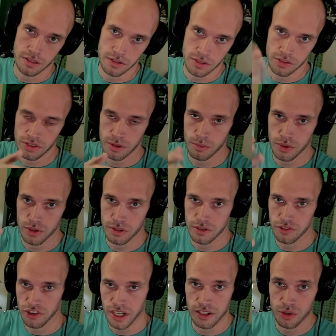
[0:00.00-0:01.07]
December
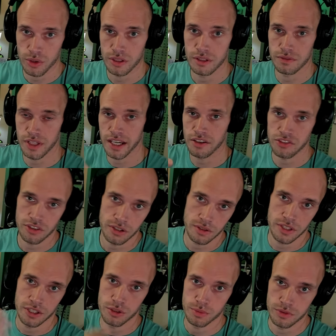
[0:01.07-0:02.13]
and January of last year and
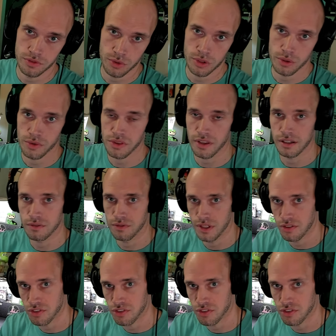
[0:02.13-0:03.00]
the year before with like V